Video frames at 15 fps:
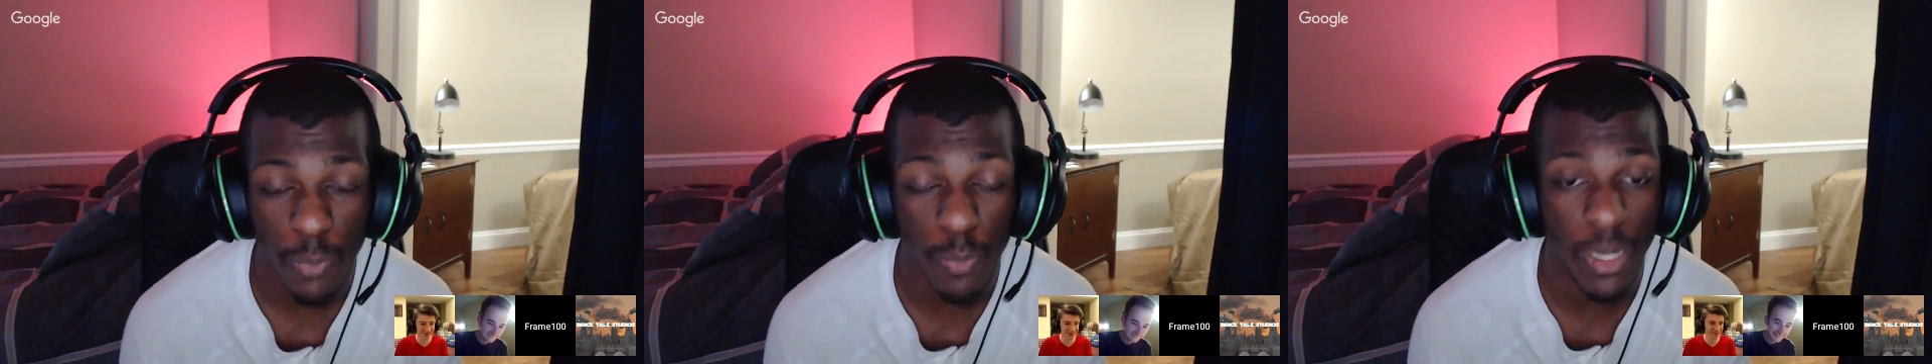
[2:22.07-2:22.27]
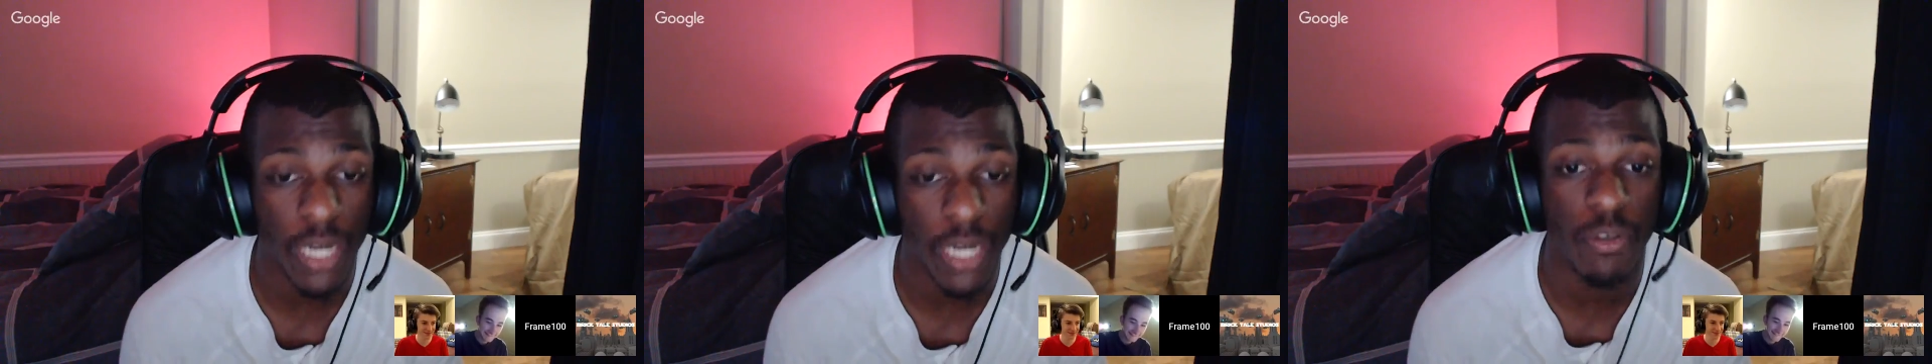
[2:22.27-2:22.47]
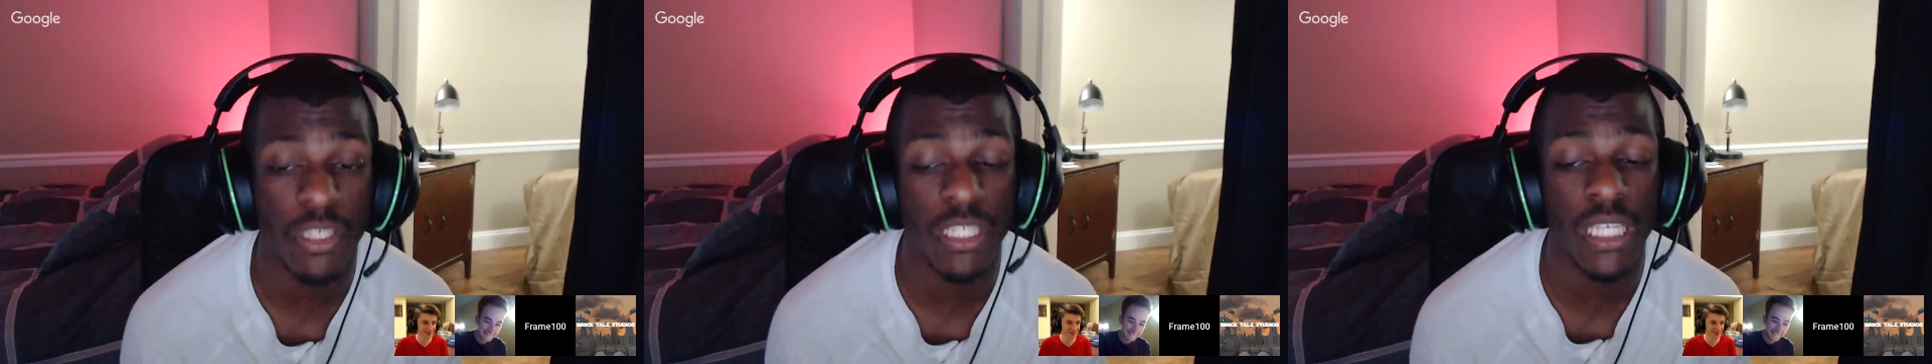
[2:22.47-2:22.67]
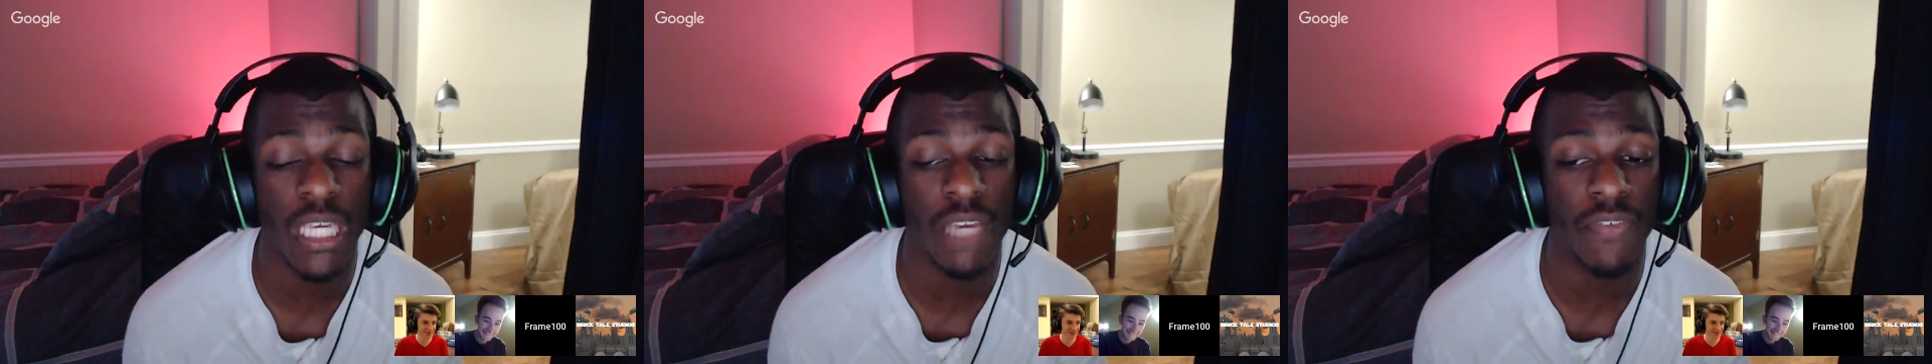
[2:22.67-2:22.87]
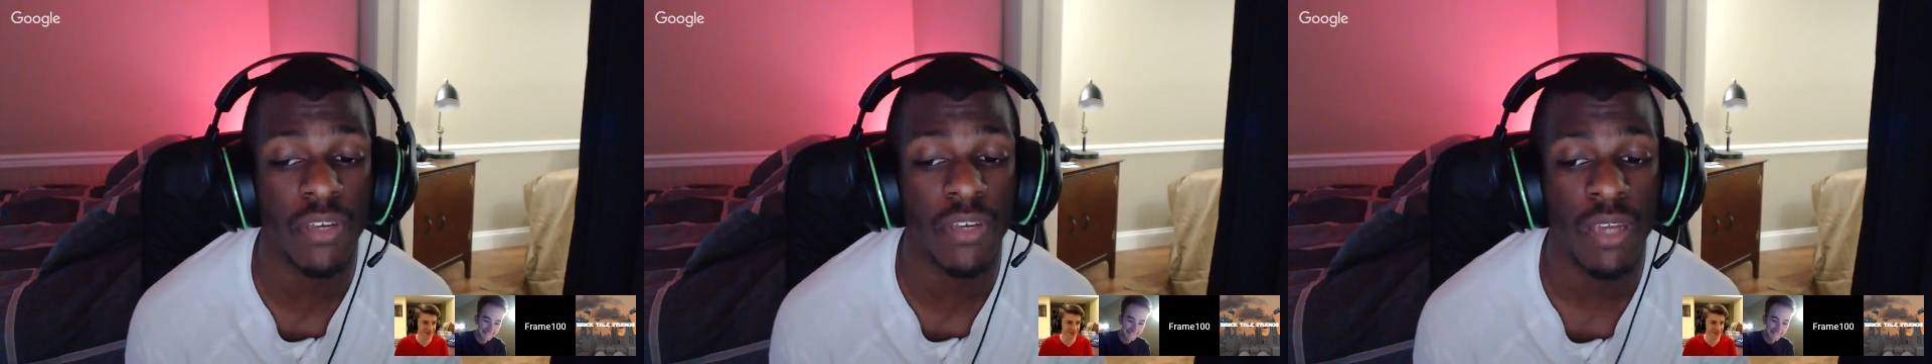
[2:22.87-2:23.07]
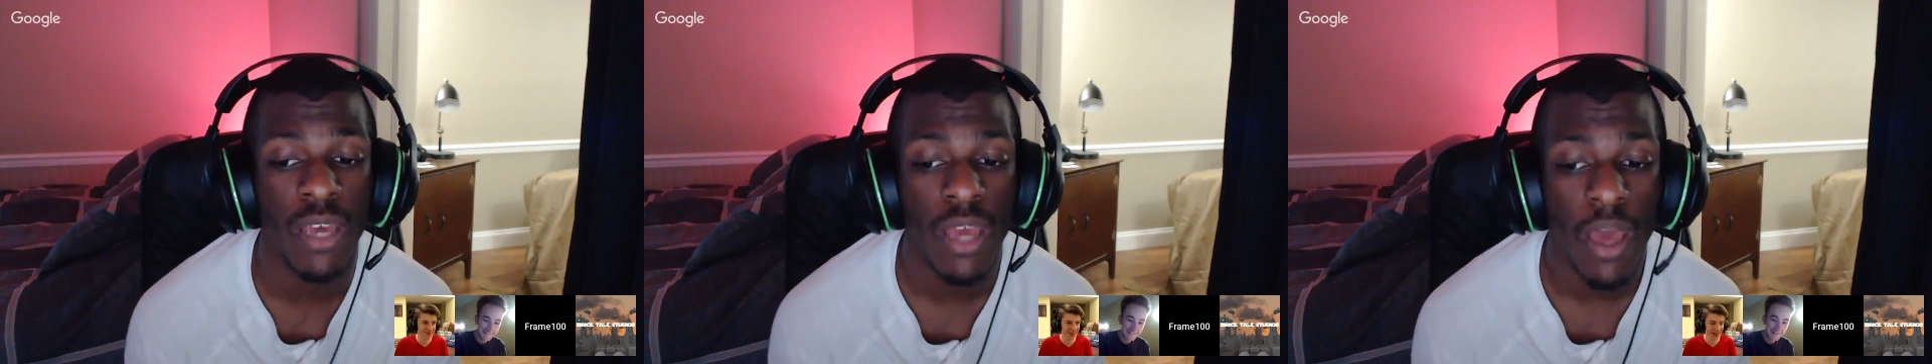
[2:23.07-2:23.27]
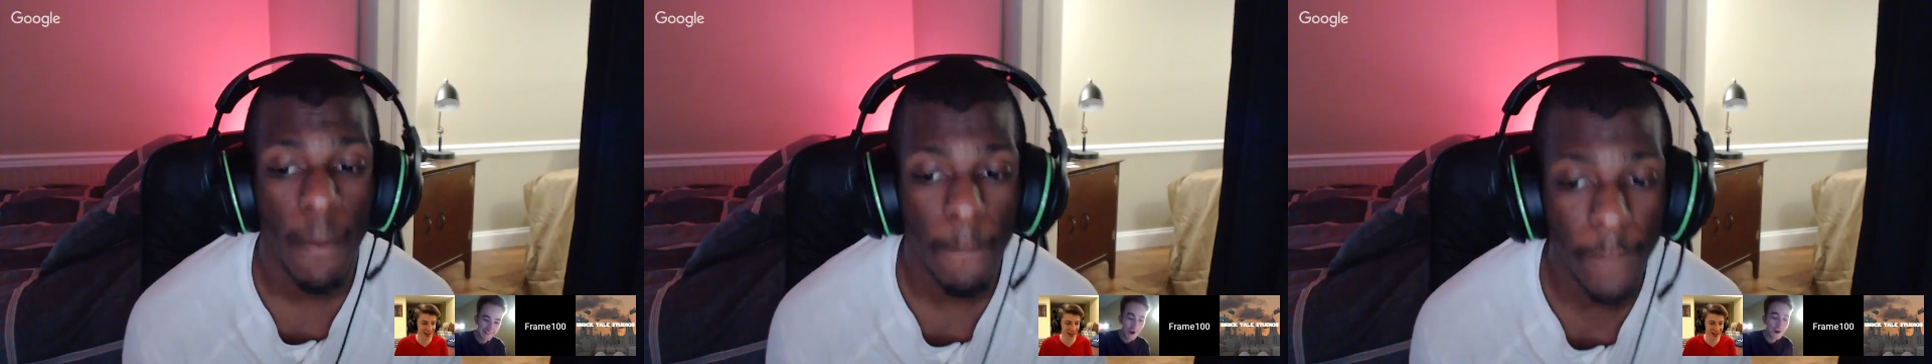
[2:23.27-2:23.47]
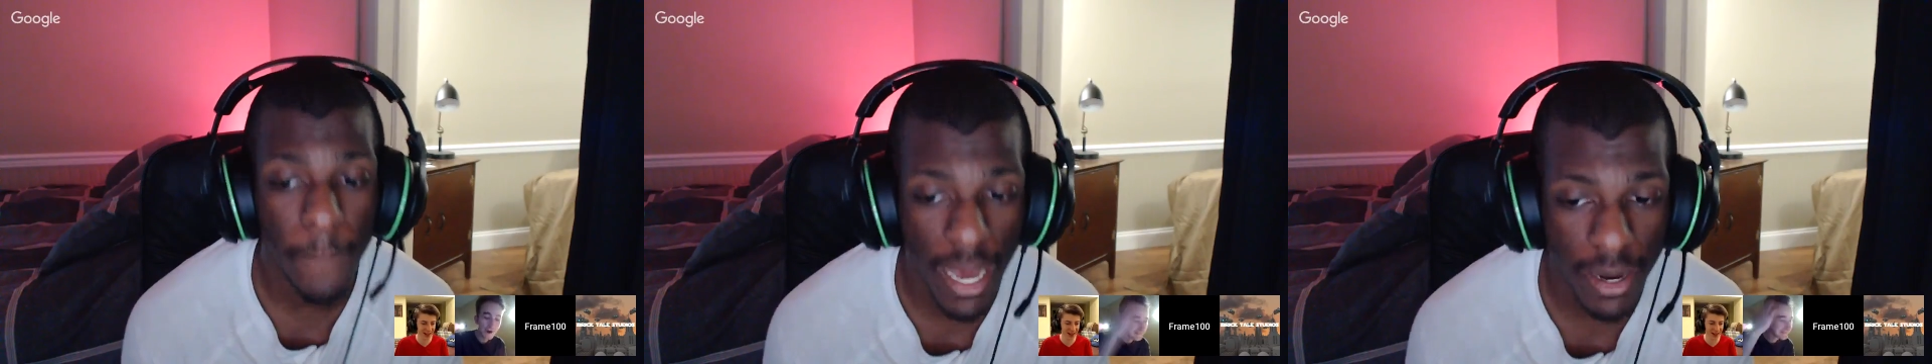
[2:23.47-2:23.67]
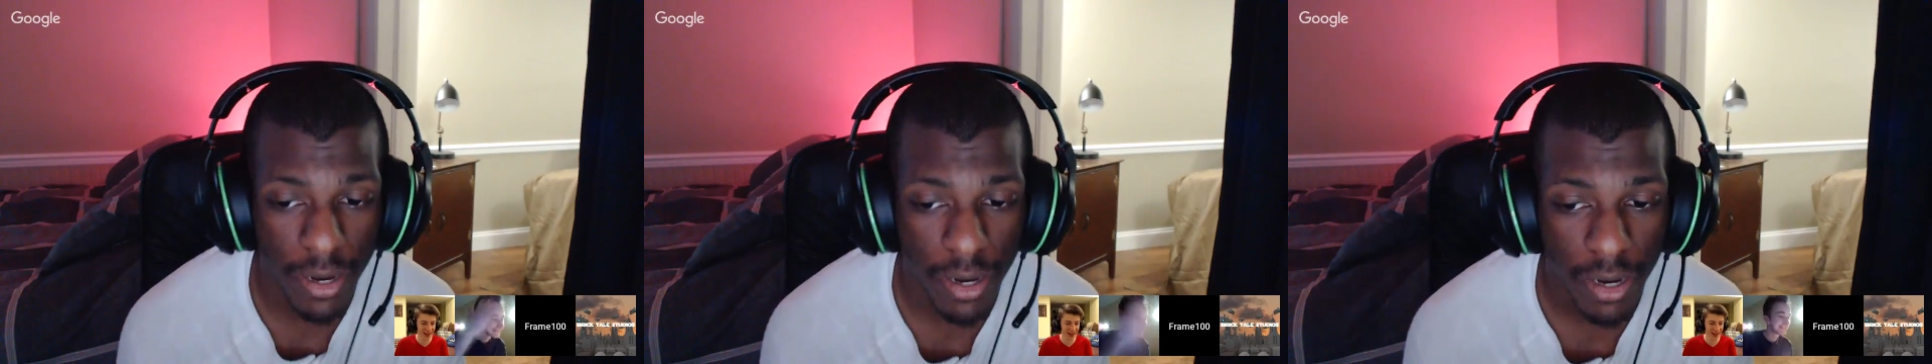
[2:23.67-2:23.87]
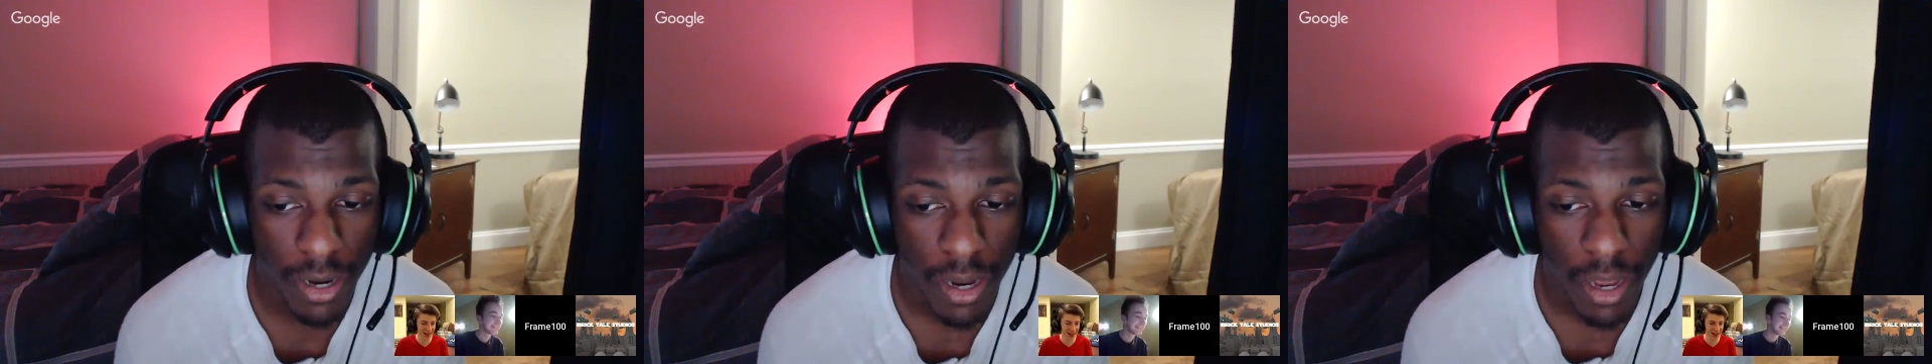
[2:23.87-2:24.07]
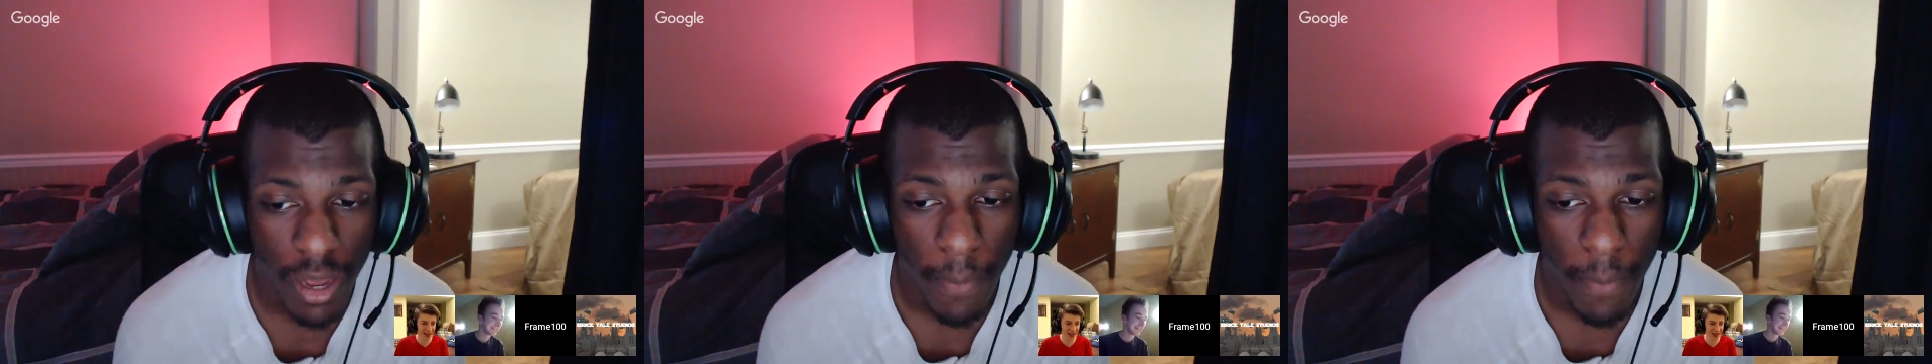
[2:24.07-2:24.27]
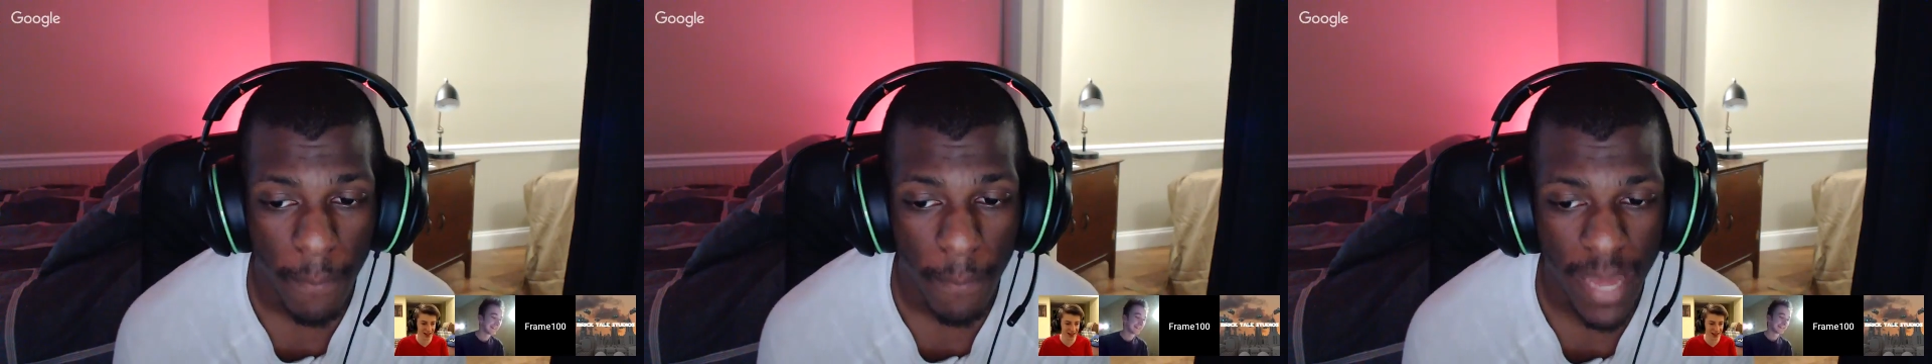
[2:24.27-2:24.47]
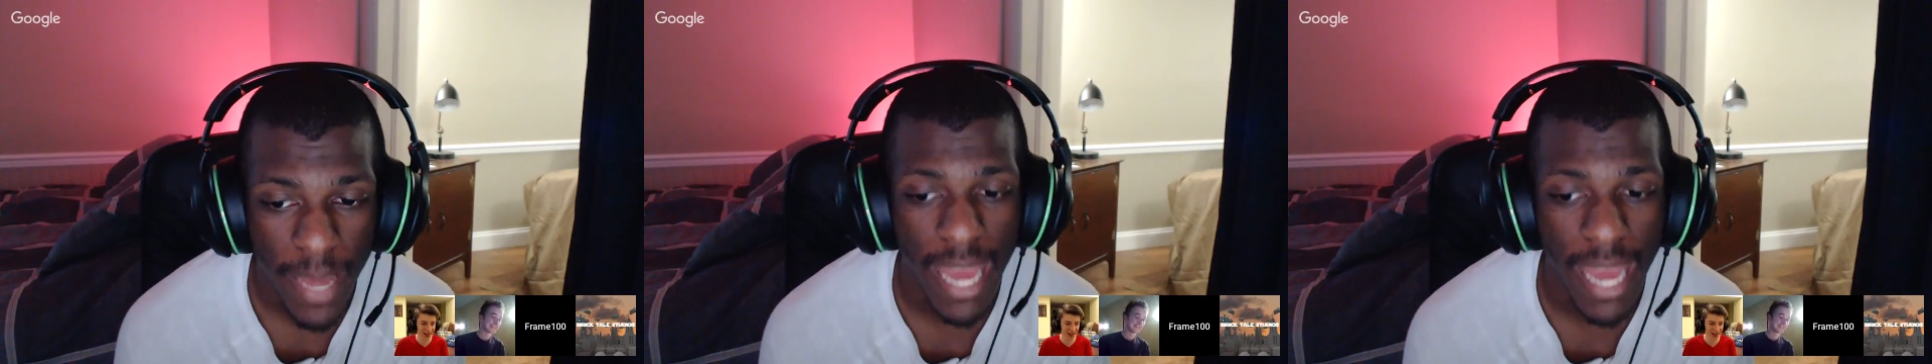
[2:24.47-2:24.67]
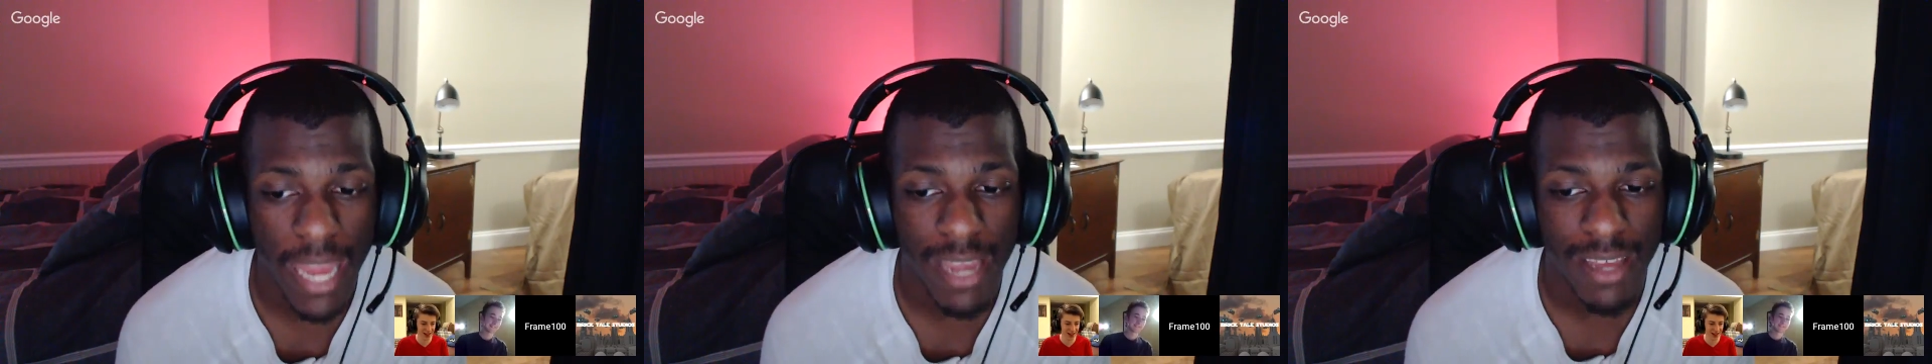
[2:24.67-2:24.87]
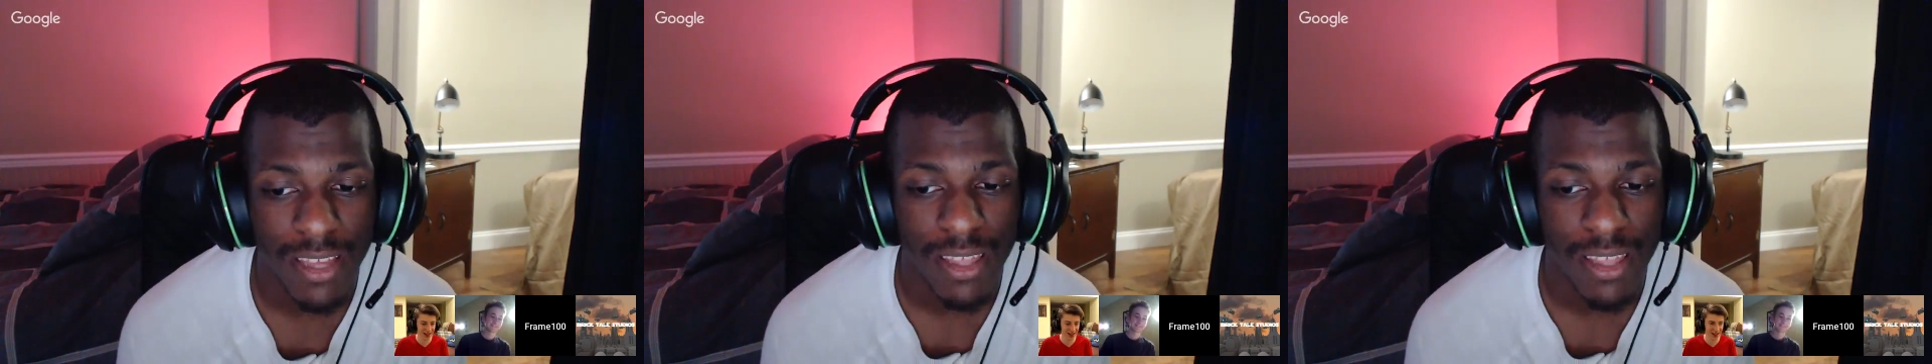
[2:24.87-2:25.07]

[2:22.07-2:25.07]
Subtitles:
But it was an even better May